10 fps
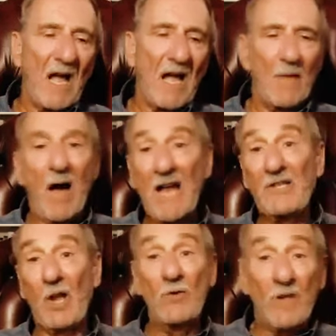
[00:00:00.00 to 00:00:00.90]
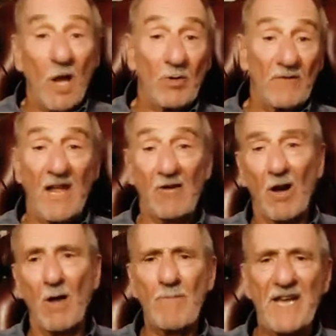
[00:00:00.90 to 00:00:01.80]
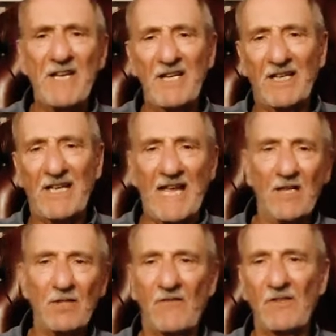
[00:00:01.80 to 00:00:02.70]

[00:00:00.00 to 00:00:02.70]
I don't know if there are many accounts,